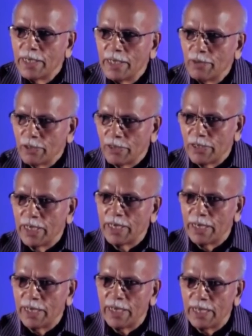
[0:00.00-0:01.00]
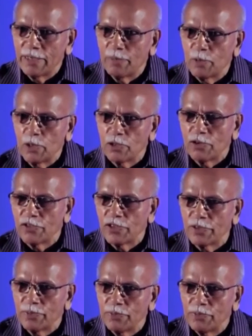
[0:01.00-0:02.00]
He was here as a police
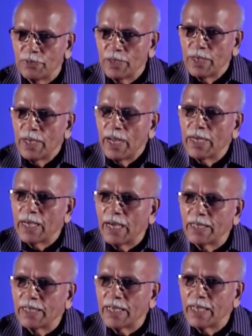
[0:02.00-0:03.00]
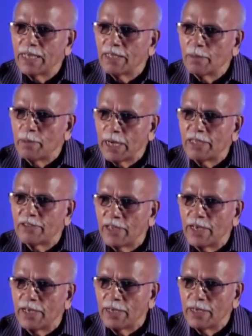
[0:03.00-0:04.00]
officer. And Karthikeyan is a bright
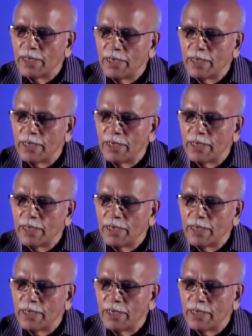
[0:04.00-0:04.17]
son.